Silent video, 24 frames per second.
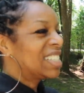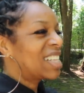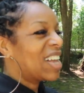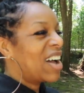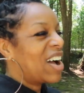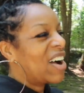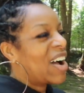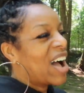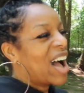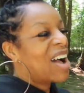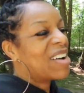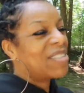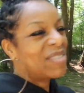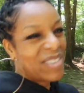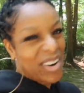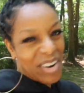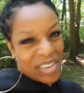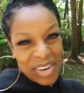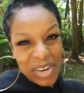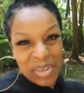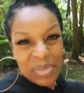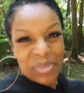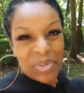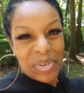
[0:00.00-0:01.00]
So I'm
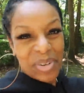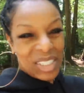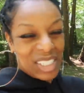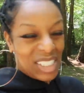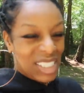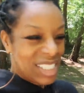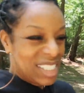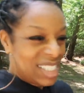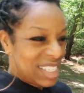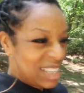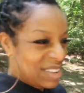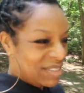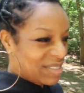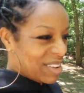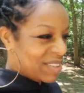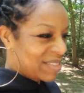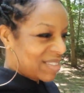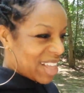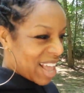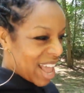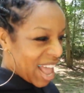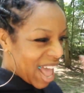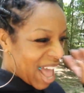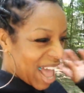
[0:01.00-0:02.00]
very appreciative
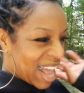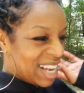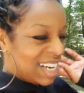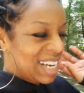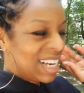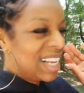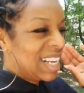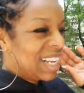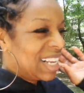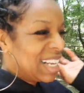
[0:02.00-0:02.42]
of that.